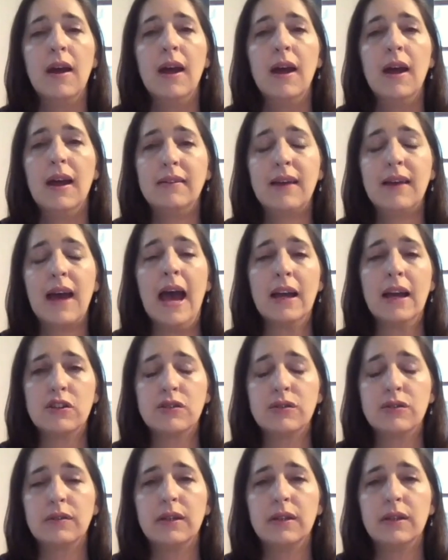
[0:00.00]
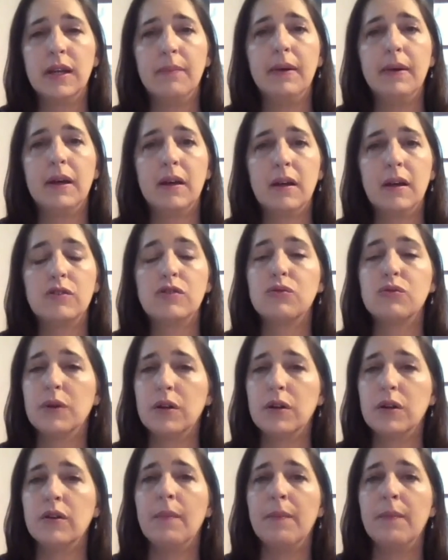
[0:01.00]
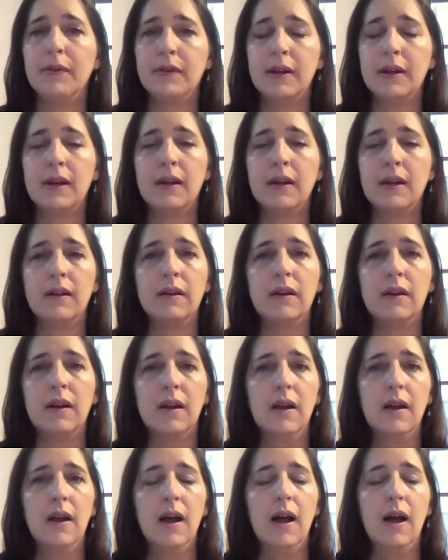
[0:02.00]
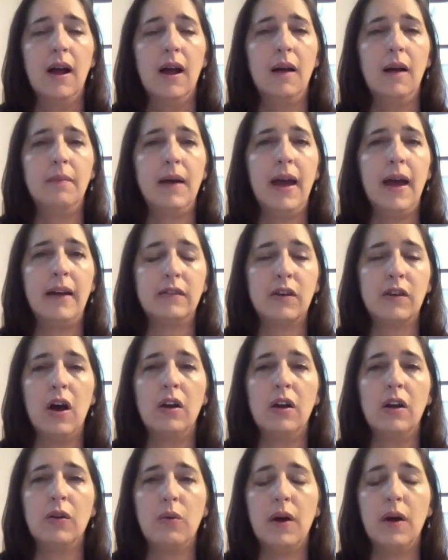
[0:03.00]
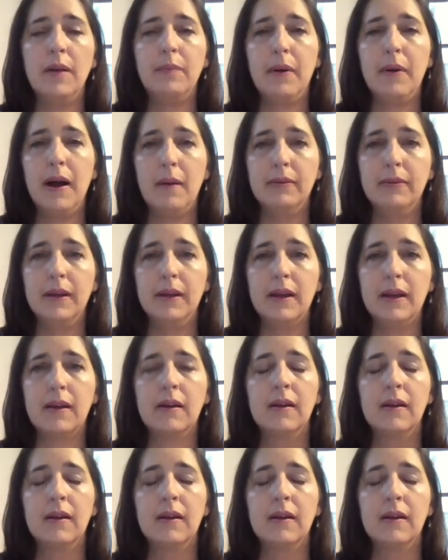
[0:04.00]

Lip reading: is actually because Twitter in particular has gone quite public